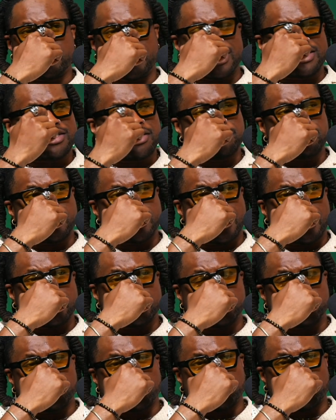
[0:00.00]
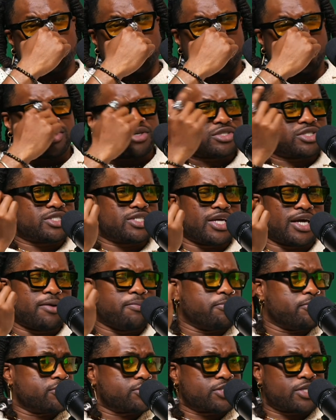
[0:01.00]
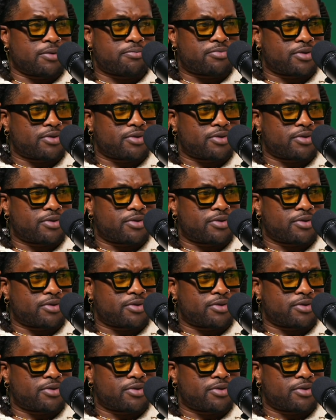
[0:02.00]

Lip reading: He has something on his nose, whether it's tape or something.